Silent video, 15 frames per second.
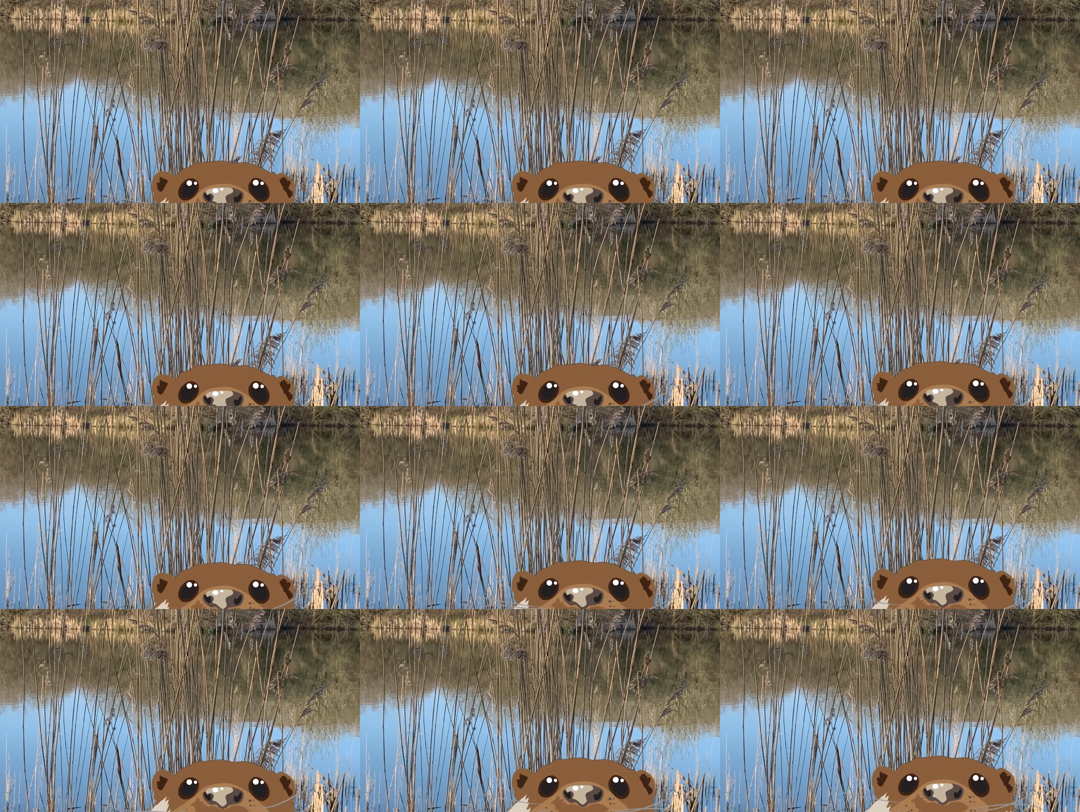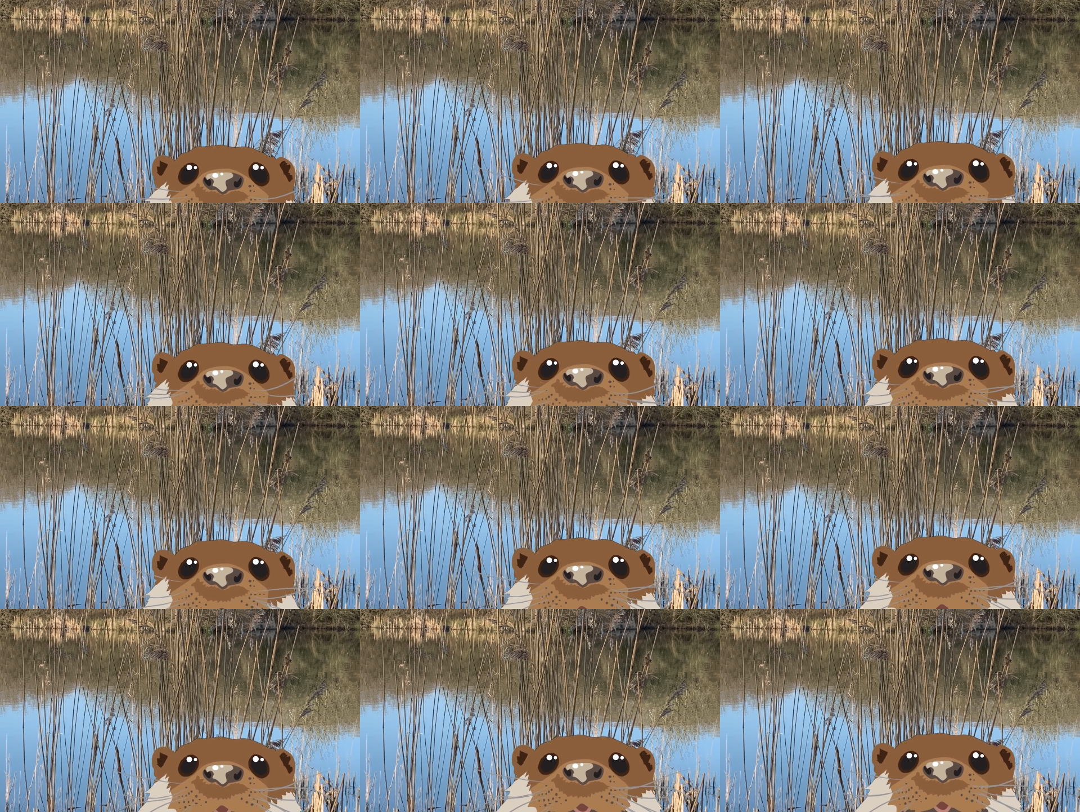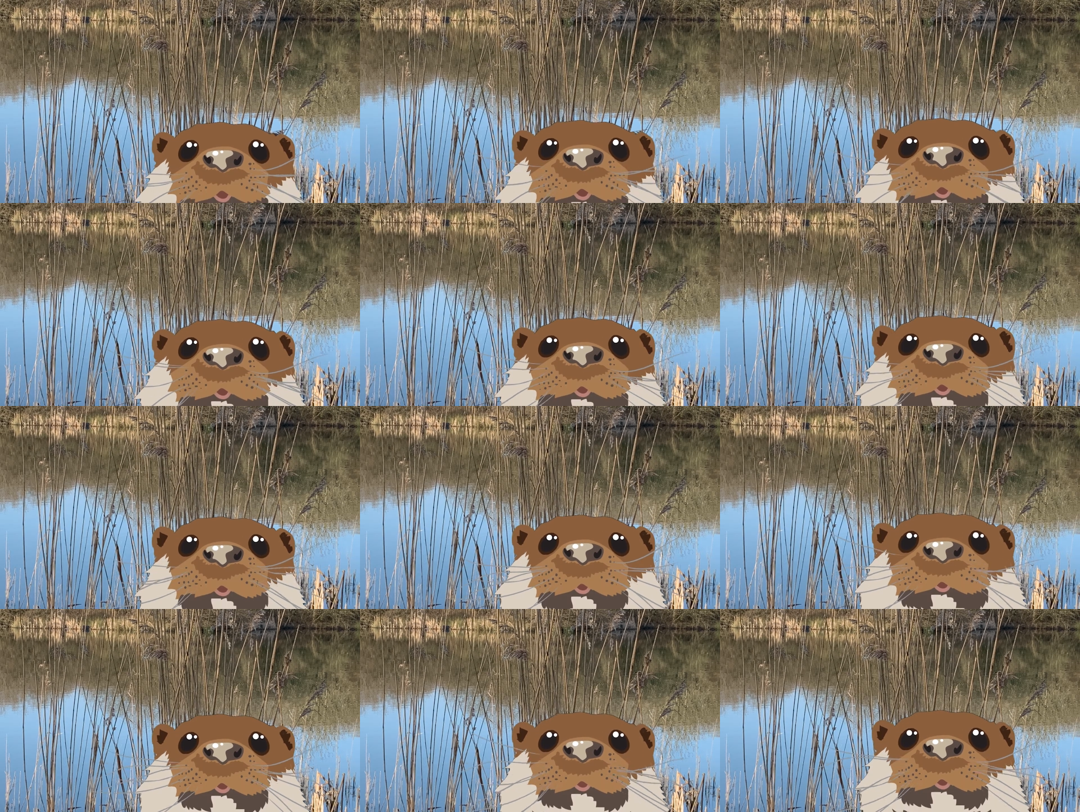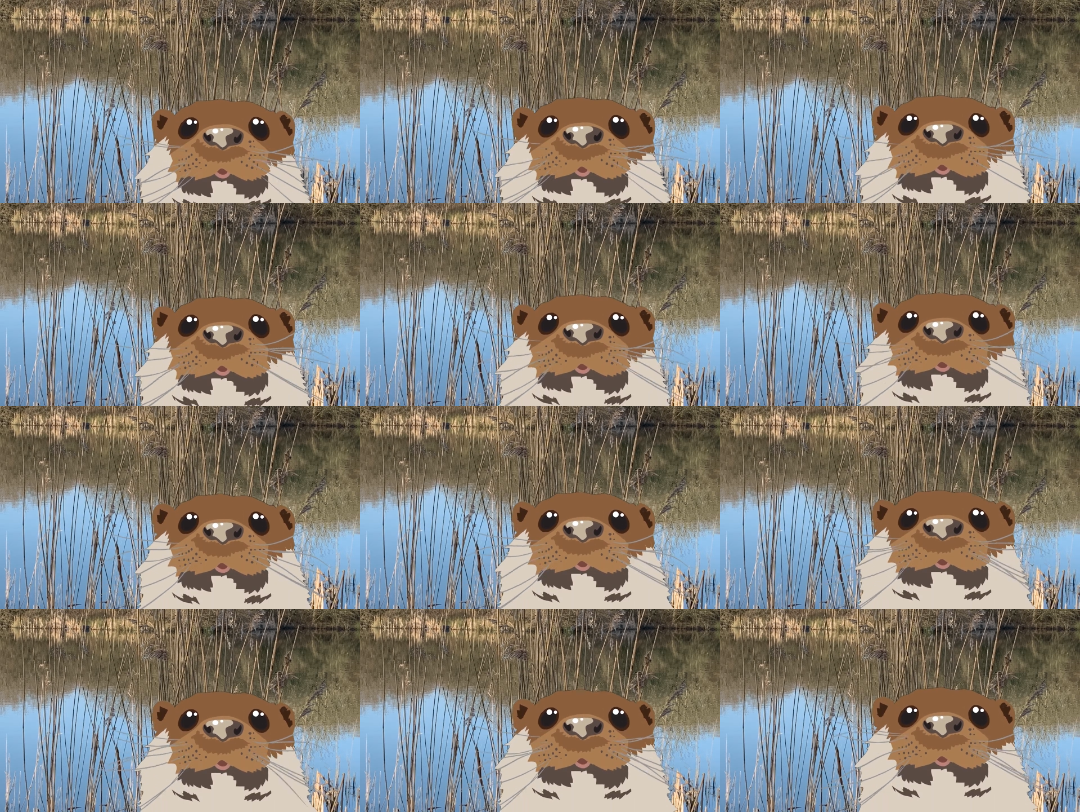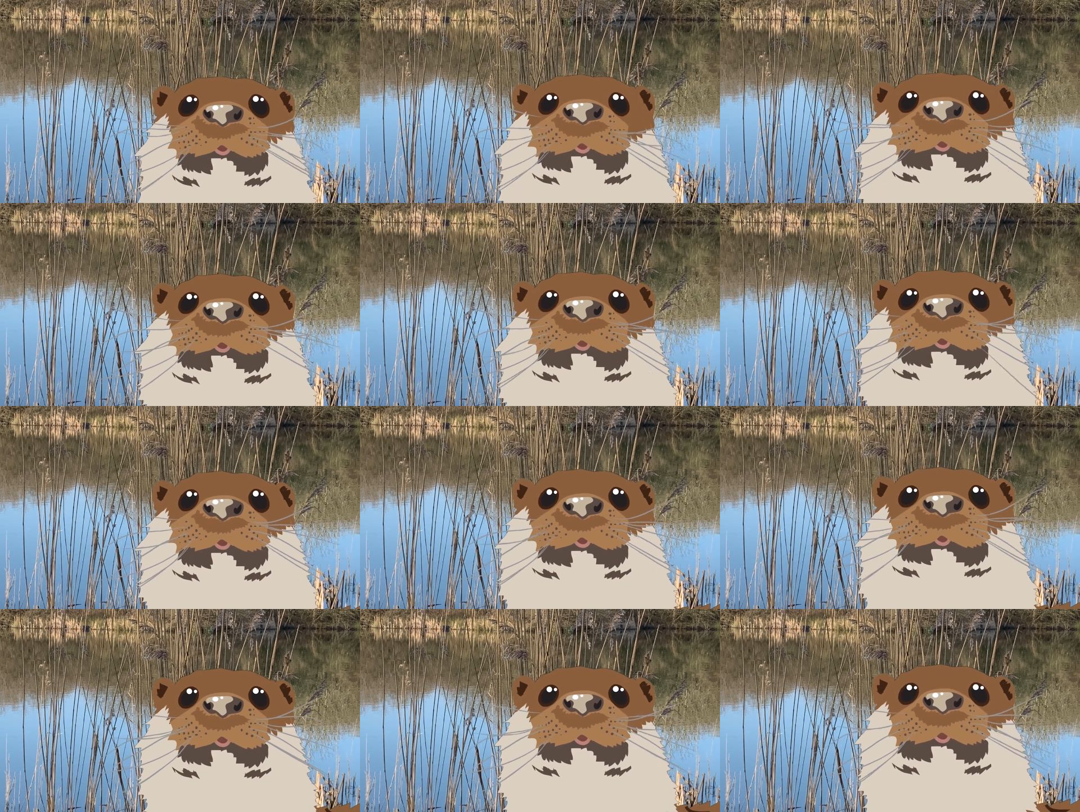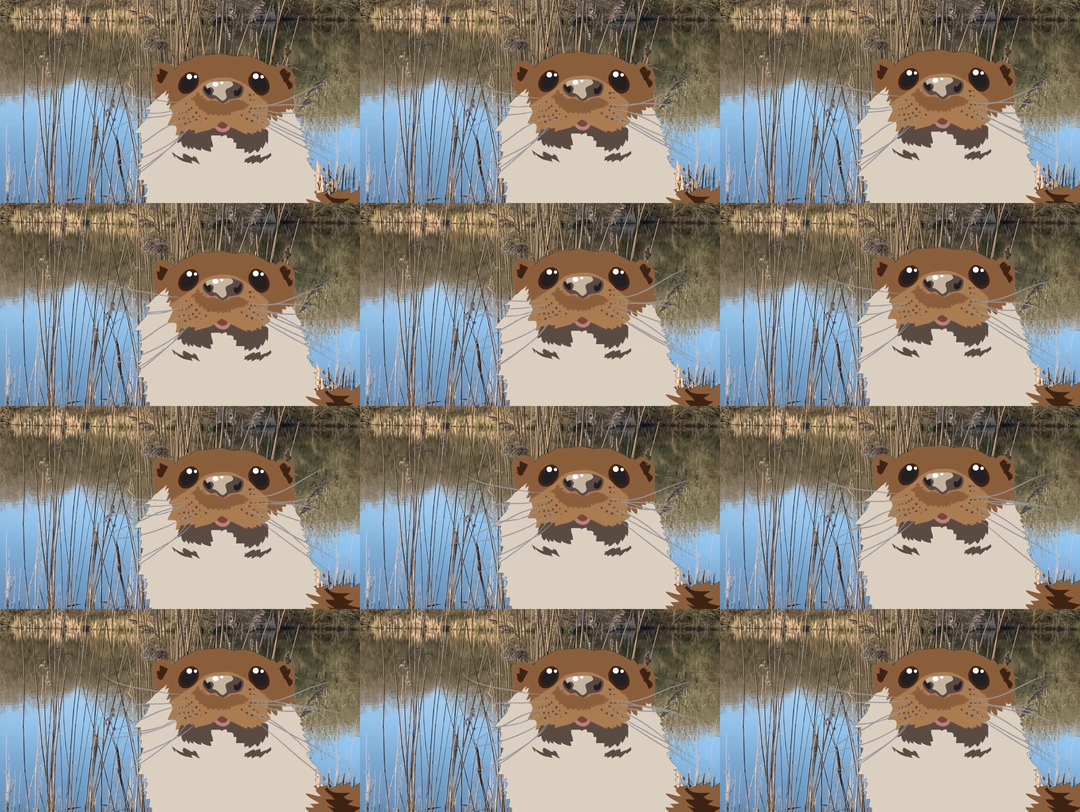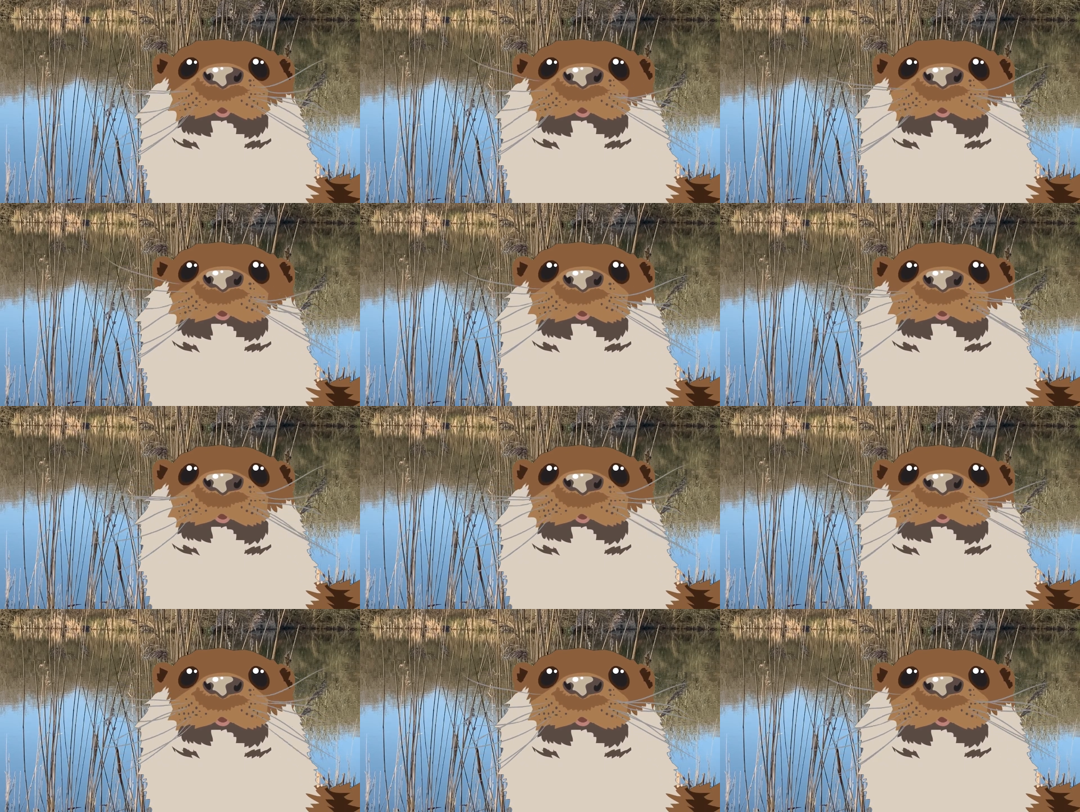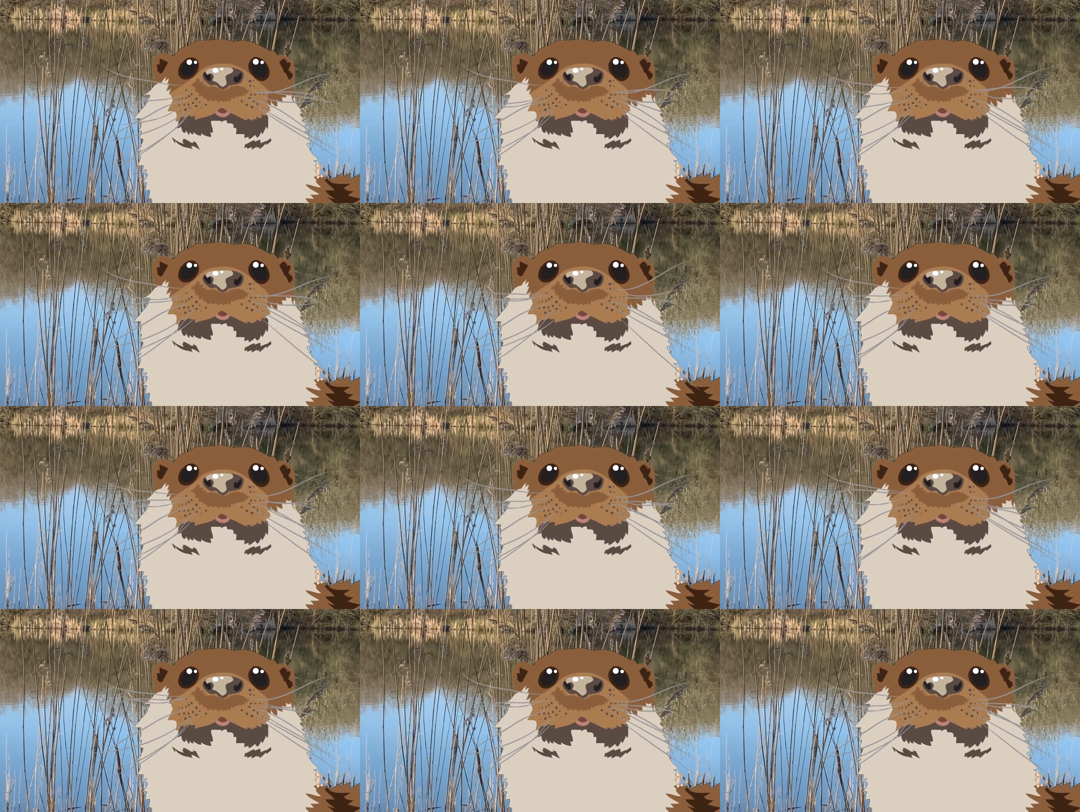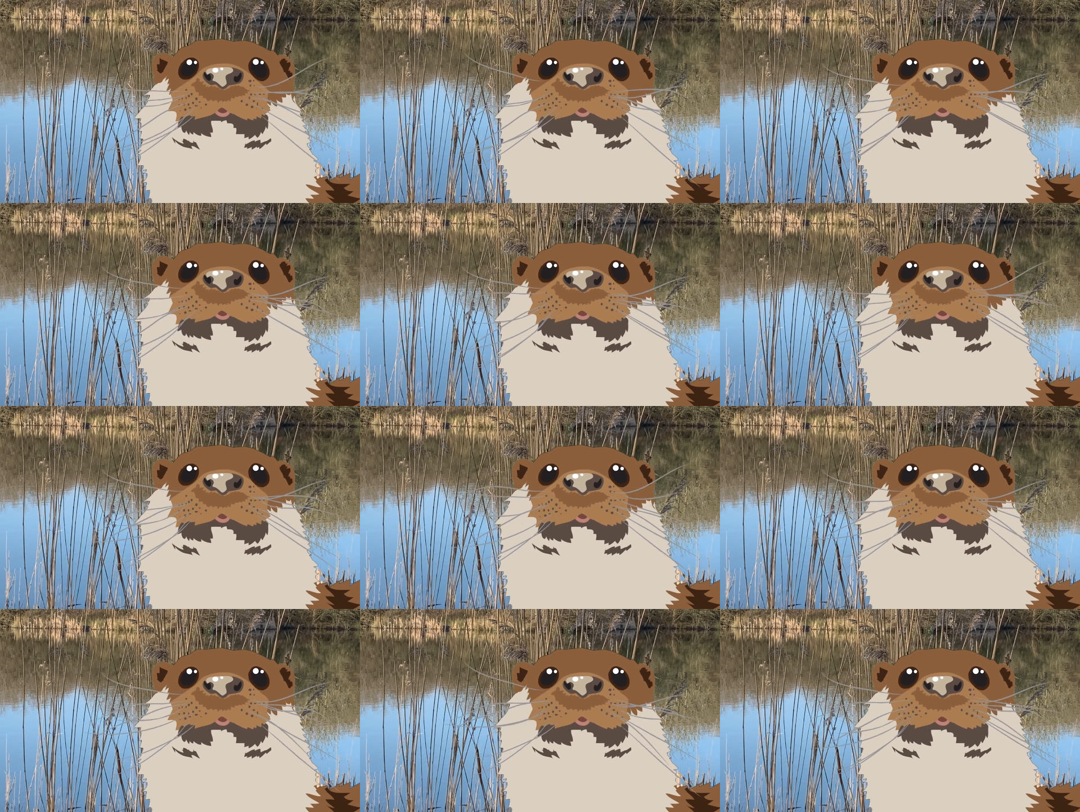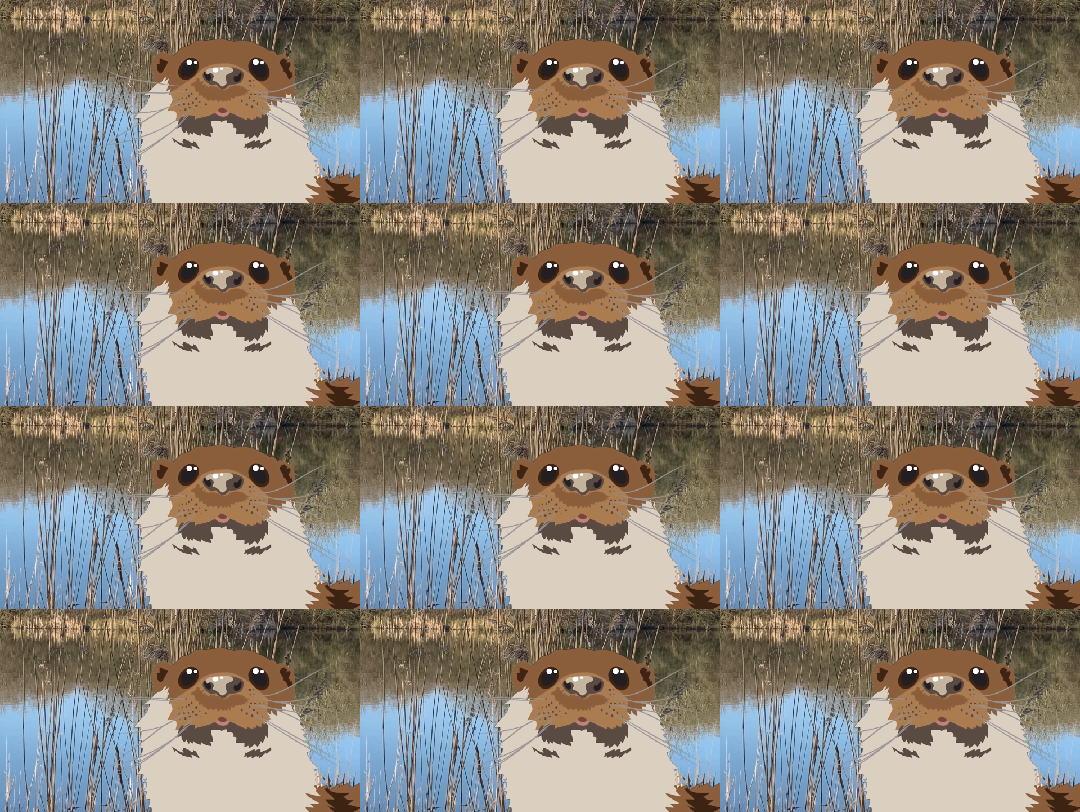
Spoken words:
Nobody's mouth can be seen.